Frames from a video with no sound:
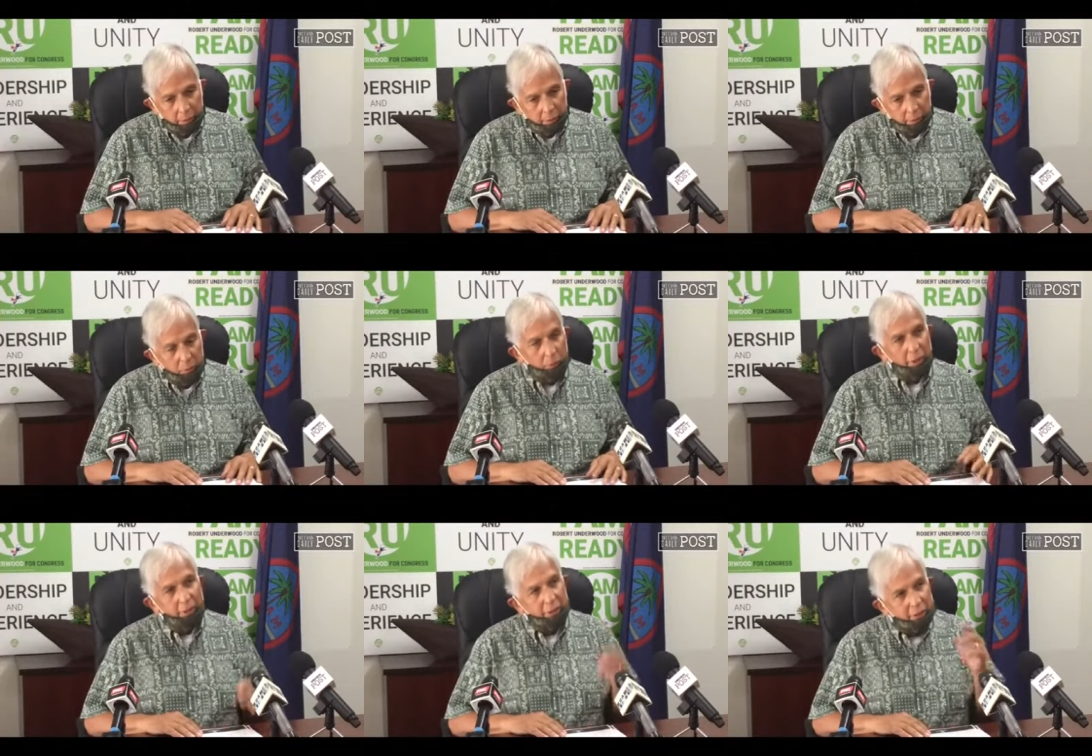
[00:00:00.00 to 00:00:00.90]

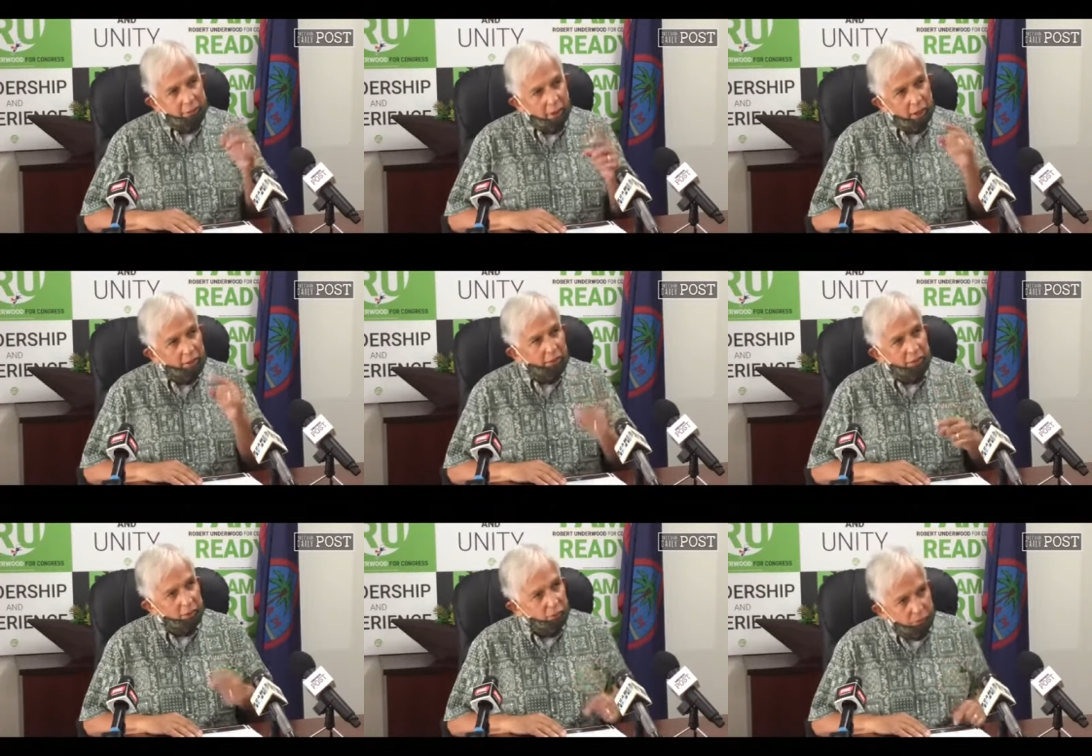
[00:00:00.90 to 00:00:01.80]
that is honest
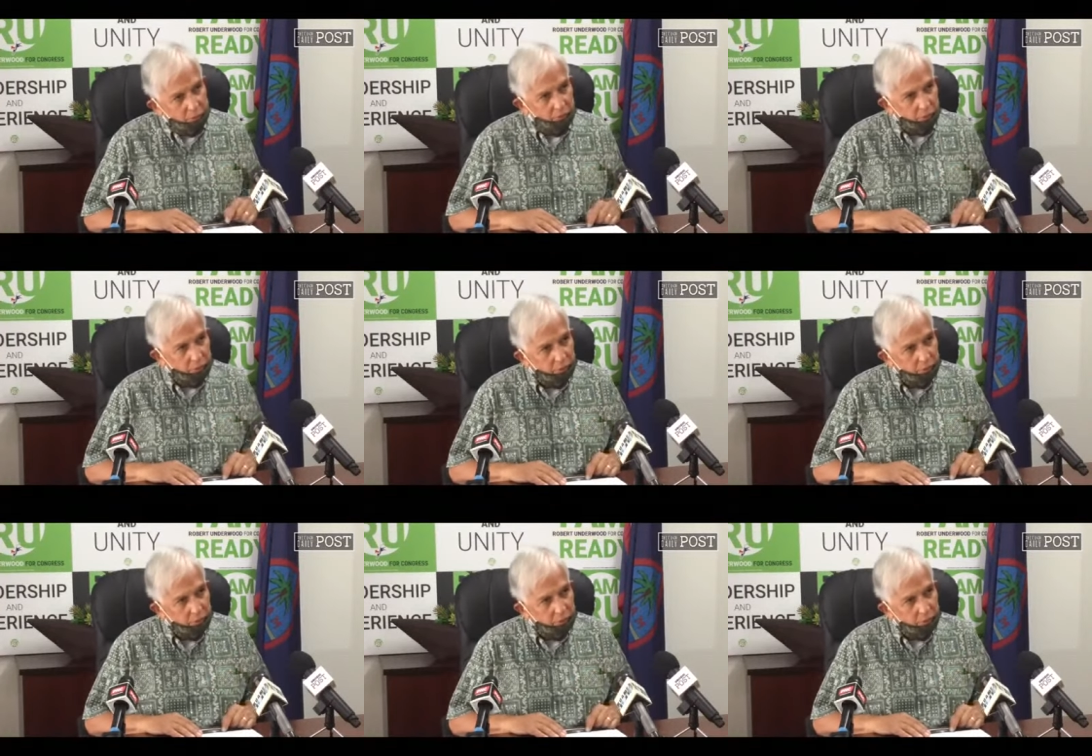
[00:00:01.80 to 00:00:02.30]
and truthful.